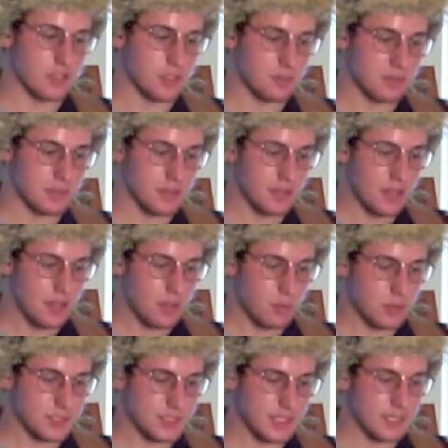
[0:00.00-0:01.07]
argument
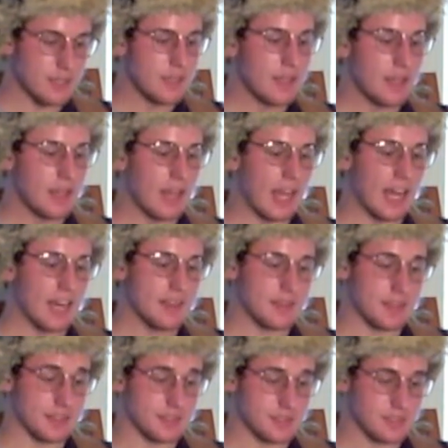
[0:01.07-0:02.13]
was that
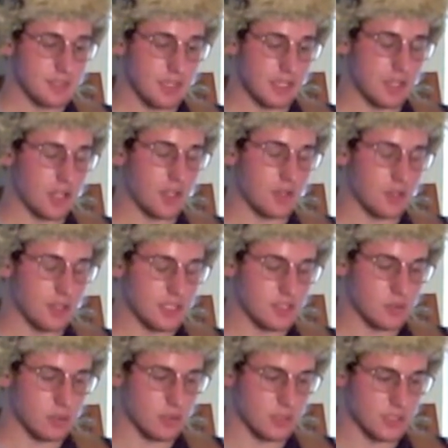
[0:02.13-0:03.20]
Athens and other
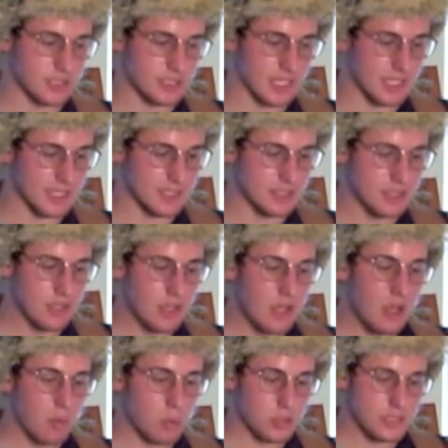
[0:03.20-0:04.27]
historical
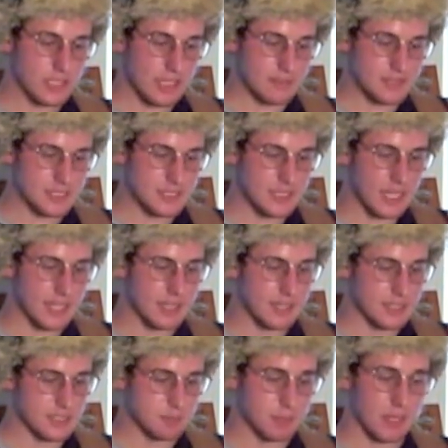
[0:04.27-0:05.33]
societies were slave
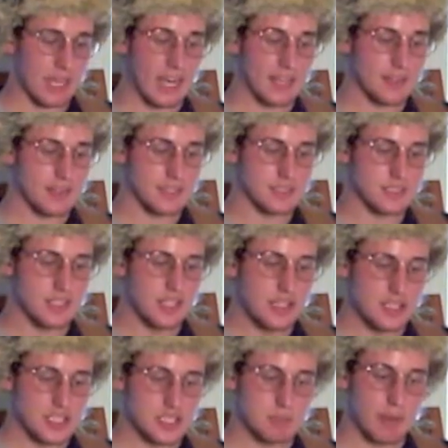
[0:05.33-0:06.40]
societies, but Athens,
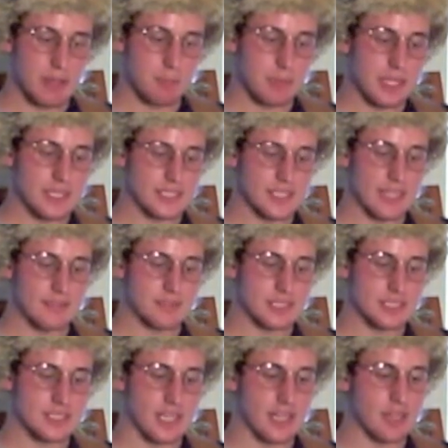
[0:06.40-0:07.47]
despite being a slave
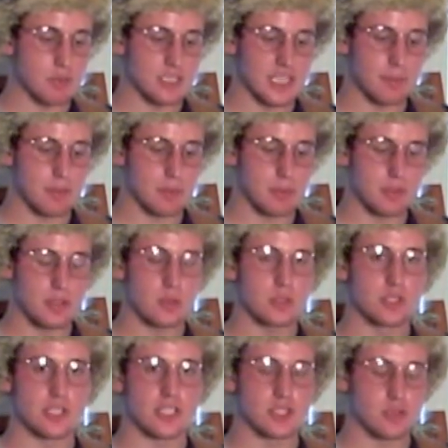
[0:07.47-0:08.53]
society, was able to produce
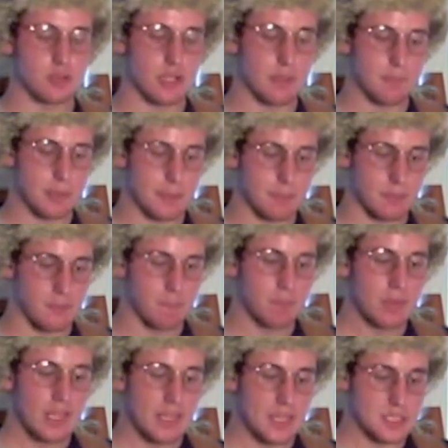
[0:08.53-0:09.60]
such great people
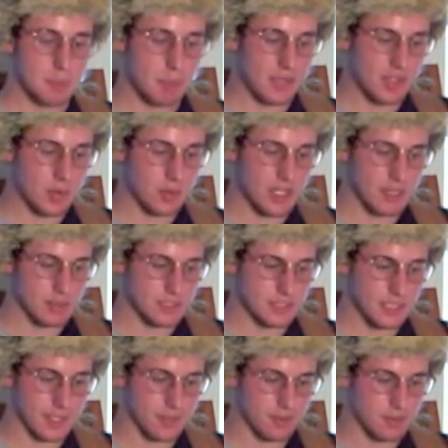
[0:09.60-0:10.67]
as Plato and
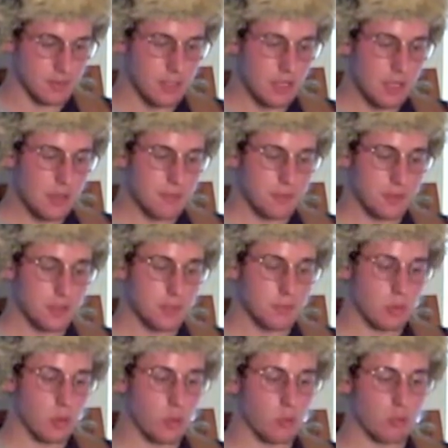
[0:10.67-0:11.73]
Aristotle.
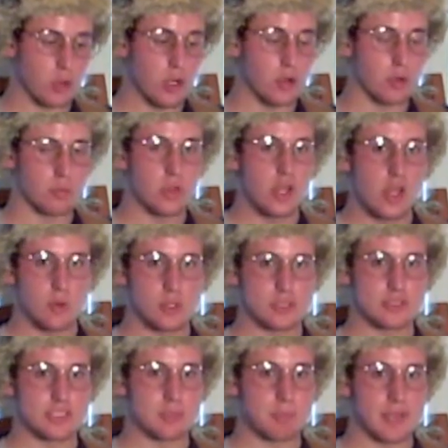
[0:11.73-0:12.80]
Furthermore, Rome, which
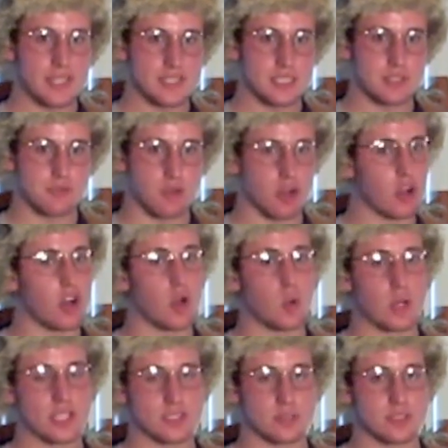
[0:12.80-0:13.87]
is the basis for all
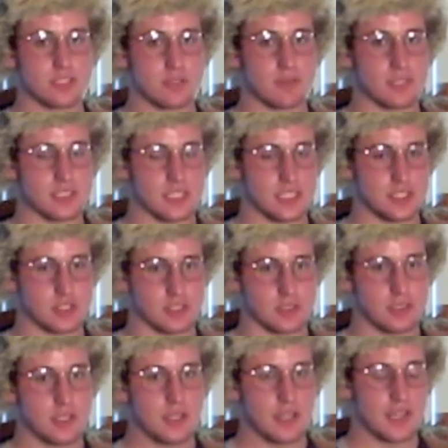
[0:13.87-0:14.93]
Western
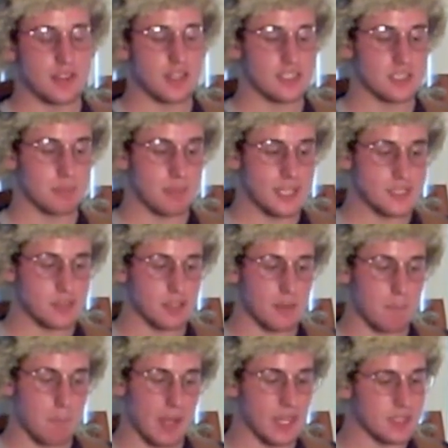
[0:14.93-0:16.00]
civilization and thus a major
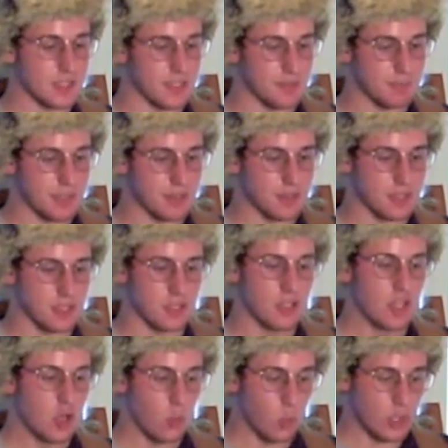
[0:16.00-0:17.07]
impact on America,
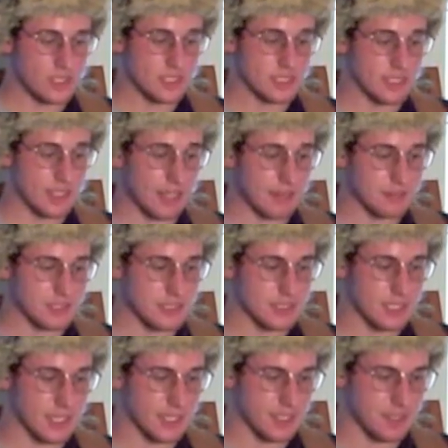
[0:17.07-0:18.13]
was a slave
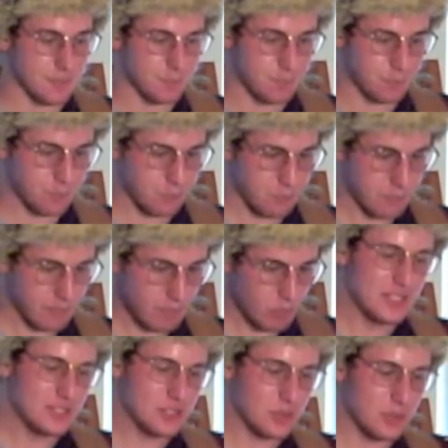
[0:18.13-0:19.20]
society.
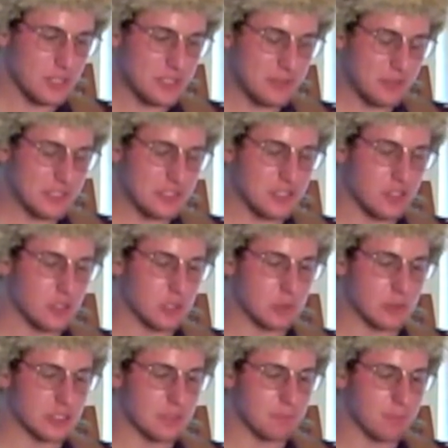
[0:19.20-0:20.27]
George Fitzhugh
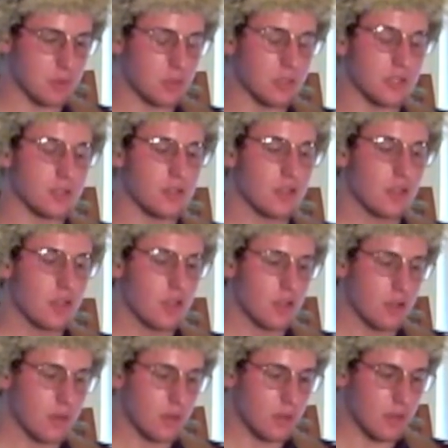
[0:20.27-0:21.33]
was an
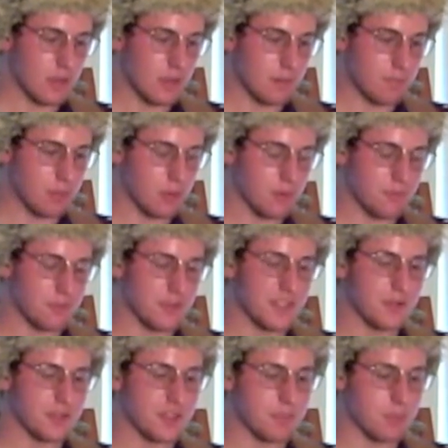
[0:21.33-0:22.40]
important
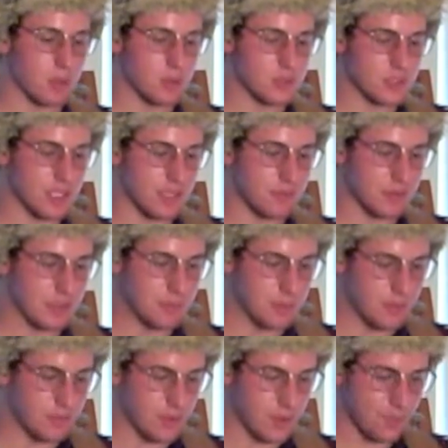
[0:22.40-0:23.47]
figure in the pro-slavery
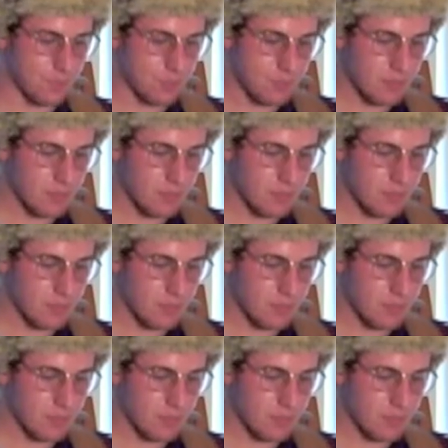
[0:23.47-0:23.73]
movement.